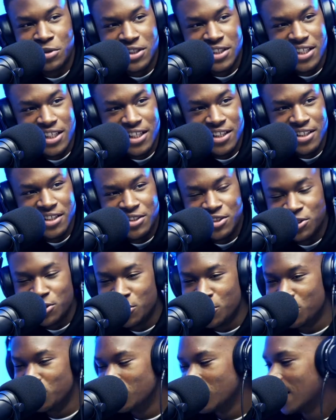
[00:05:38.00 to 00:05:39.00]
Libertine is
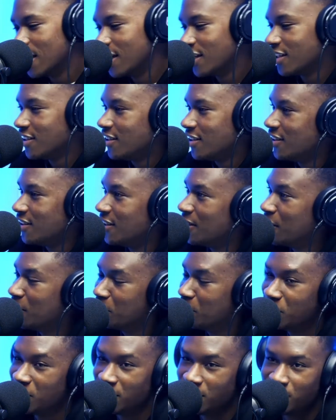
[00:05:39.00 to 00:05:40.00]
yo, like you get
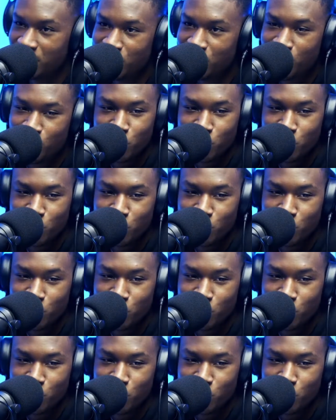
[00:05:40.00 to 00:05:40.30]
me.